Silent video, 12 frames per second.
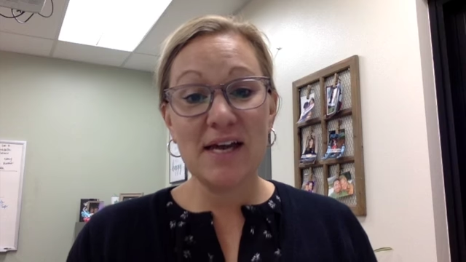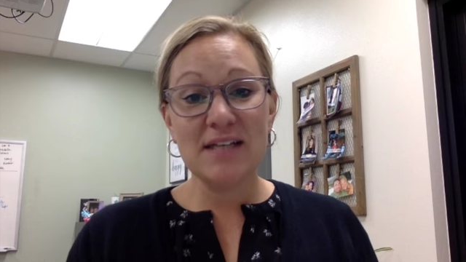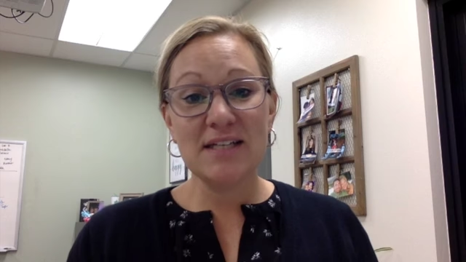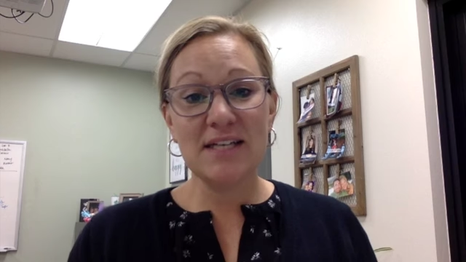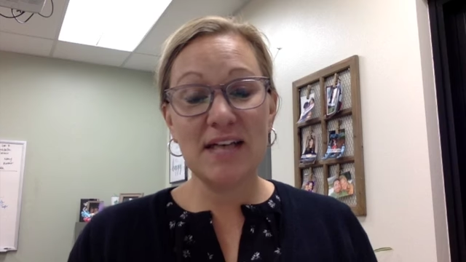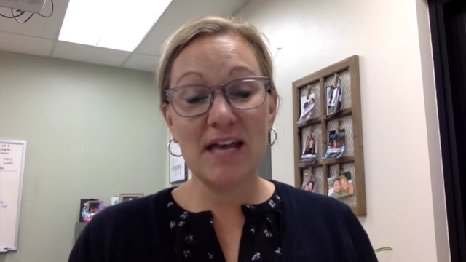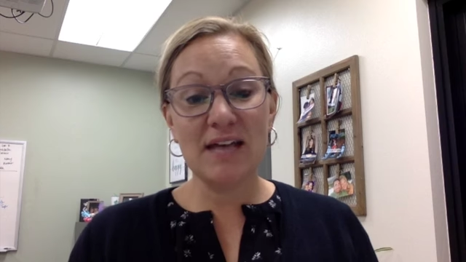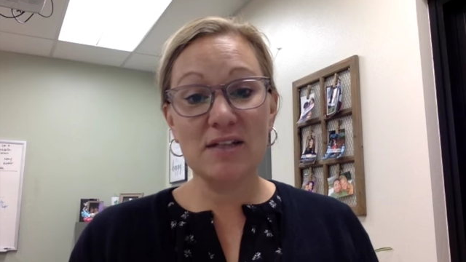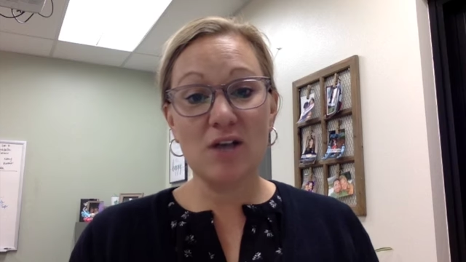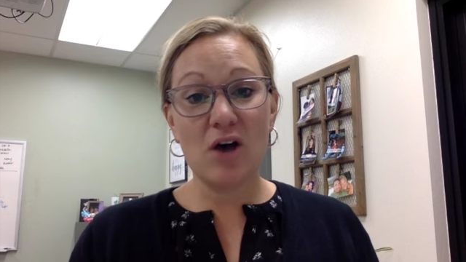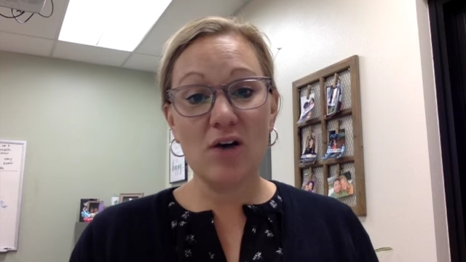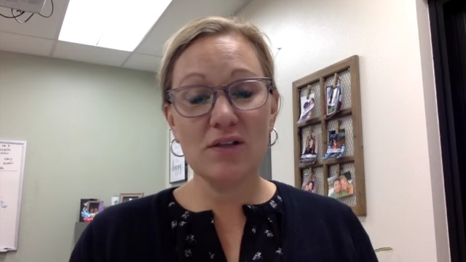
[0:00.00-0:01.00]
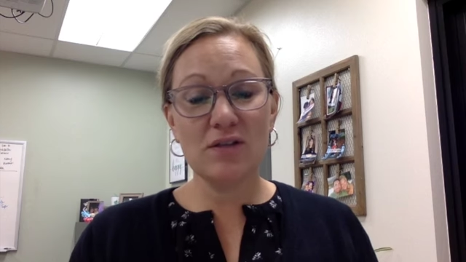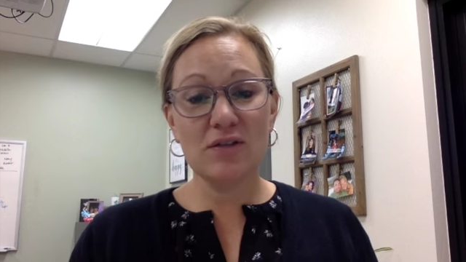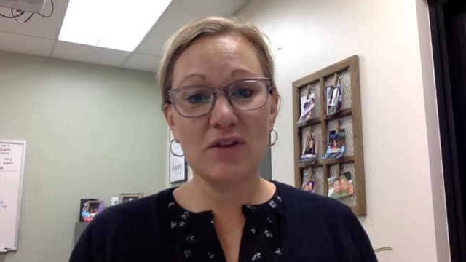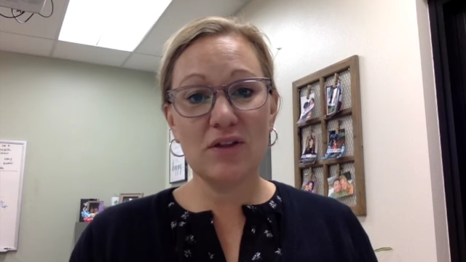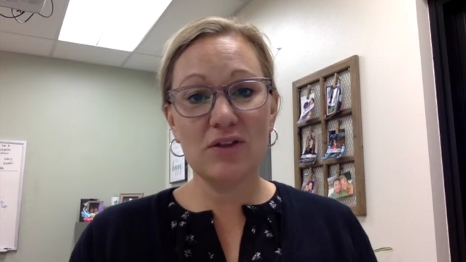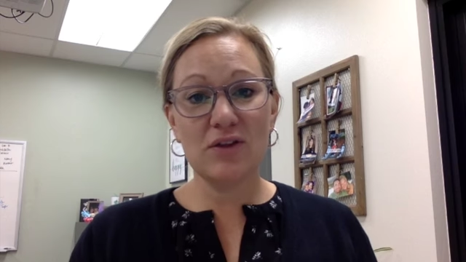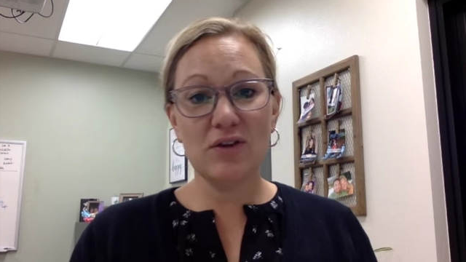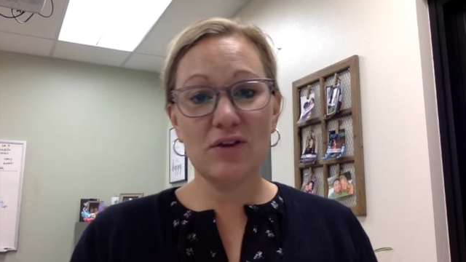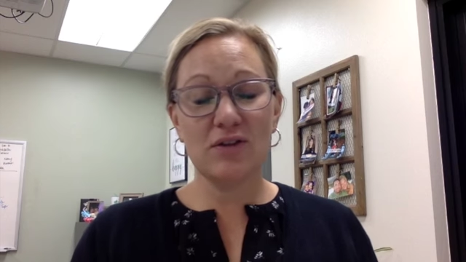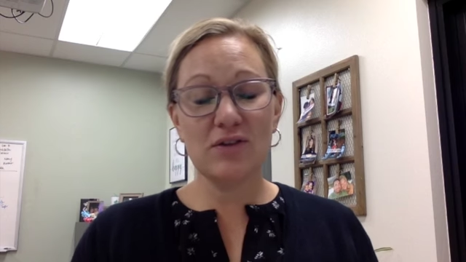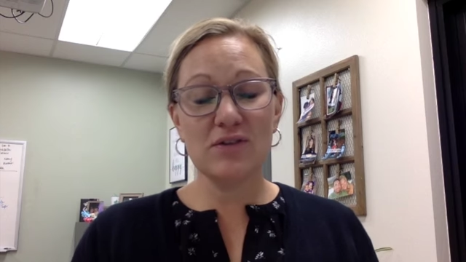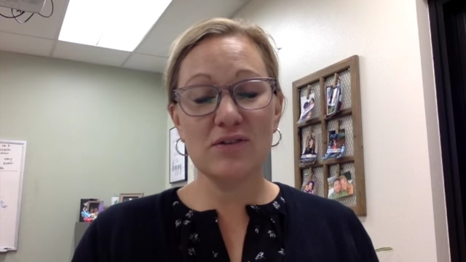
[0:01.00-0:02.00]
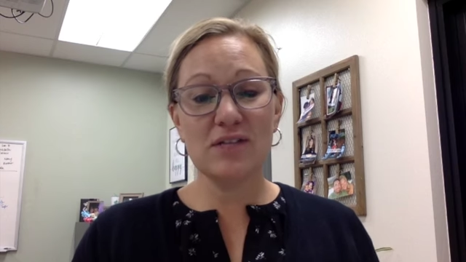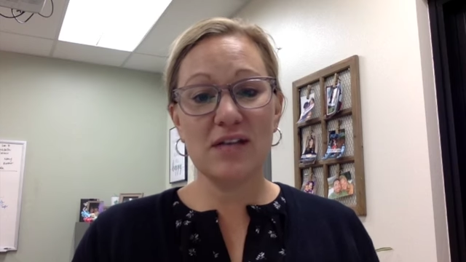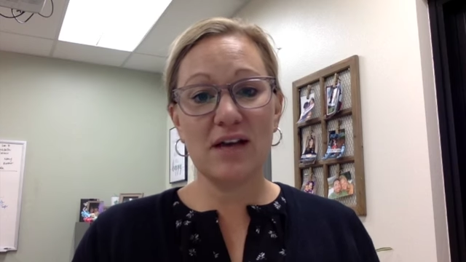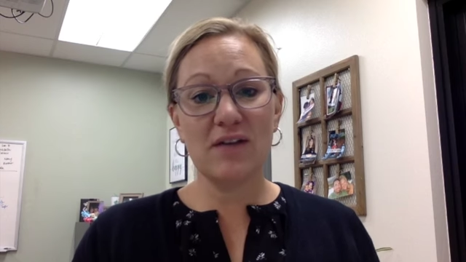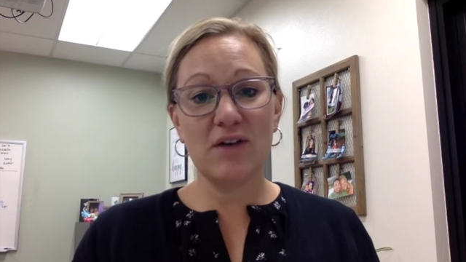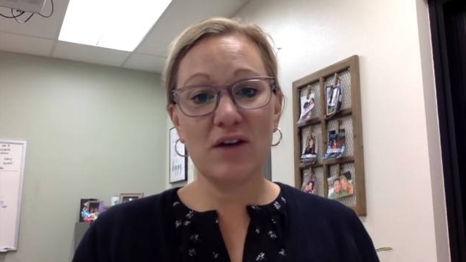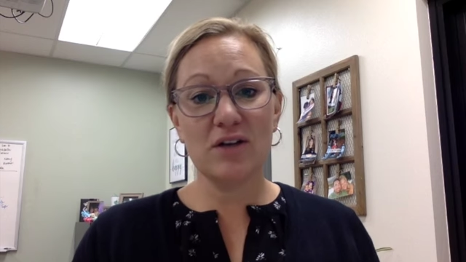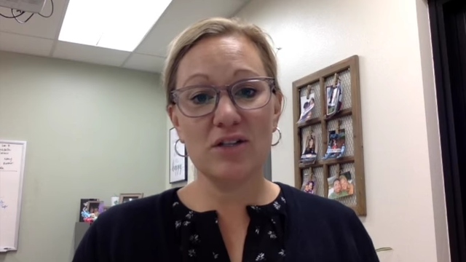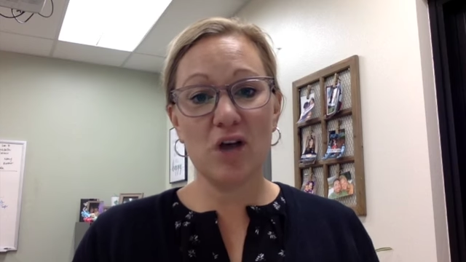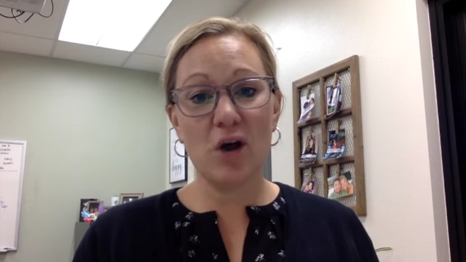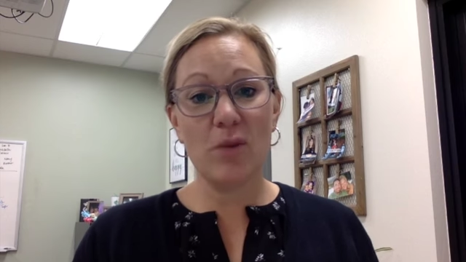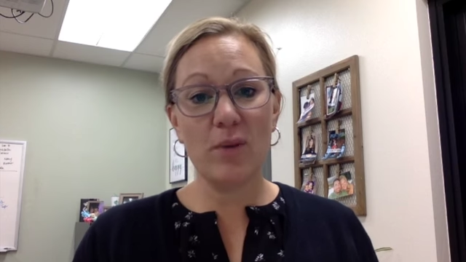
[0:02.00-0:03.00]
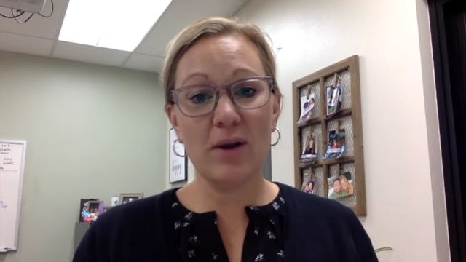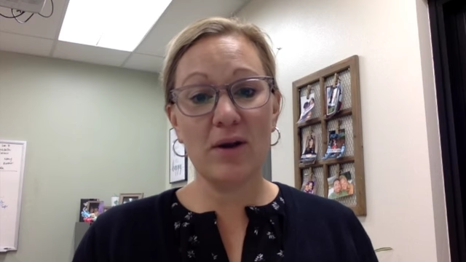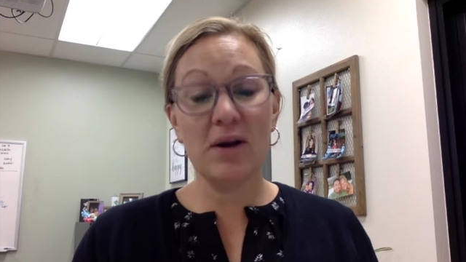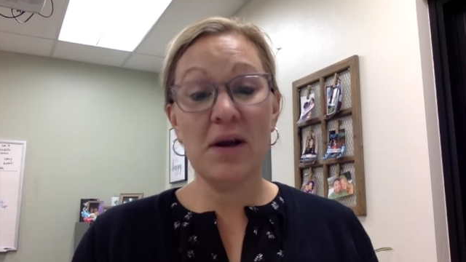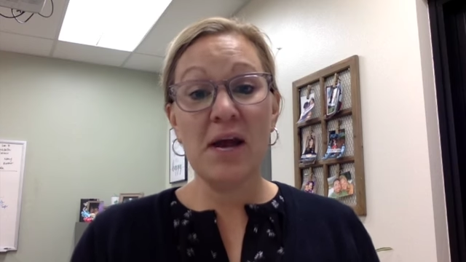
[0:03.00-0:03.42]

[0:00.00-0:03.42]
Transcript: Today is also the third Thursday of October,